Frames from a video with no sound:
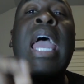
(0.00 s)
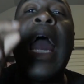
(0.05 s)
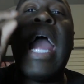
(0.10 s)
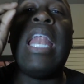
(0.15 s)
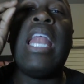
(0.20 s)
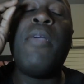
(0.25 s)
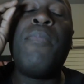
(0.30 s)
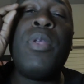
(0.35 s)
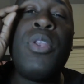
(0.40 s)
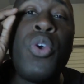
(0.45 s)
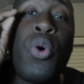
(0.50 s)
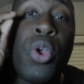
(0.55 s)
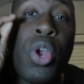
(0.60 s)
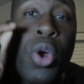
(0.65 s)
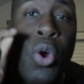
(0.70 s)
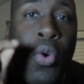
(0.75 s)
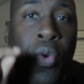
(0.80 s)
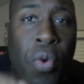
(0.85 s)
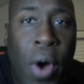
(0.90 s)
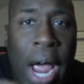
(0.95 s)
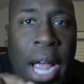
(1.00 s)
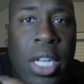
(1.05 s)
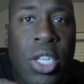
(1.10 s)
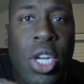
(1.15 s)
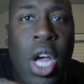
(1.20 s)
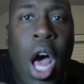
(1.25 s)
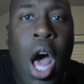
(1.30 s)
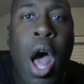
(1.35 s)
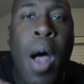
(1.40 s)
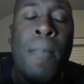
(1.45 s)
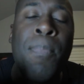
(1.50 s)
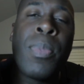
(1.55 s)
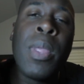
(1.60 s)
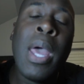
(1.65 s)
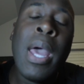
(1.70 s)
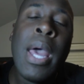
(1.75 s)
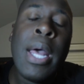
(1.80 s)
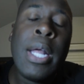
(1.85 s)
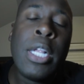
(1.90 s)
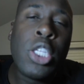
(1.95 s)
And they've been doing a great job
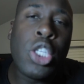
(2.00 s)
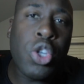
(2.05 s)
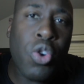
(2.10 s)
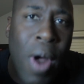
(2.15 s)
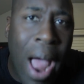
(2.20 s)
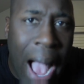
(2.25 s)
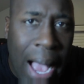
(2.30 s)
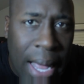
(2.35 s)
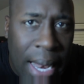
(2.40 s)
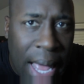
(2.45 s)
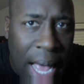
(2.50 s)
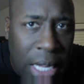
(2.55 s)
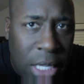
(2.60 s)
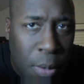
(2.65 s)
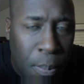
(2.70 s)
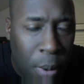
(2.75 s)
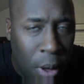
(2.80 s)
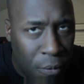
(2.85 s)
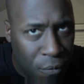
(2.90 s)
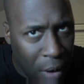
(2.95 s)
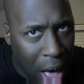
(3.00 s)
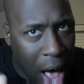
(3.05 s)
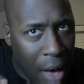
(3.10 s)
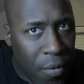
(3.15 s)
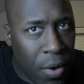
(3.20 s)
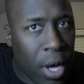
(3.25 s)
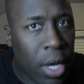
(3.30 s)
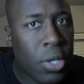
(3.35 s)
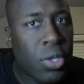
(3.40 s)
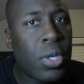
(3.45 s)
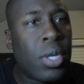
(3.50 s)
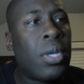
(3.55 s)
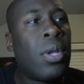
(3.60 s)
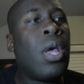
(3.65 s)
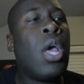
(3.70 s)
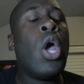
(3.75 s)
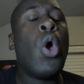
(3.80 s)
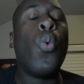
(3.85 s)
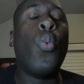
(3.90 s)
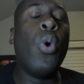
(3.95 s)
tracking the S&P 500
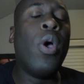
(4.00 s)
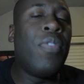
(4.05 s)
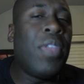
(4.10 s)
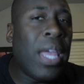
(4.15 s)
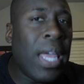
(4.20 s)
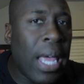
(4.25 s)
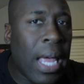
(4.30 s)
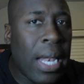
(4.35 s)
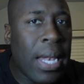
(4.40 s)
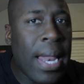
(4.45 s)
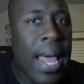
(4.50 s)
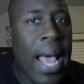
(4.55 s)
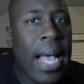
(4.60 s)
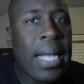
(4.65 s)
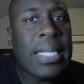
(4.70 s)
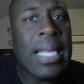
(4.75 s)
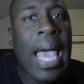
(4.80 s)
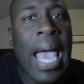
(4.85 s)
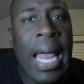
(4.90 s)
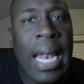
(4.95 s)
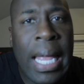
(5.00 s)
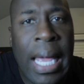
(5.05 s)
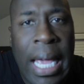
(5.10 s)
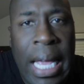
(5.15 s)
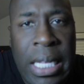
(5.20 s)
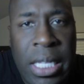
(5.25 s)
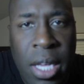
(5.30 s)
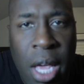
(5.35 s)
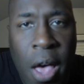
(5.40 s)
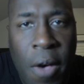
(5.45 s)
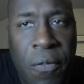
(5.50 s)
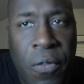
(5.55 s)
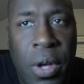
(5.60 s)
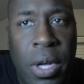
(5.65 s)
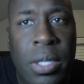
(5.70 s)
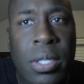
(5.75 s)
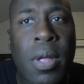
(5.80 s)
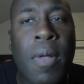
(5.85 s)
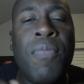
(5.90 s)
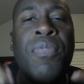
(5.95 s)
with the index and the ETF funds.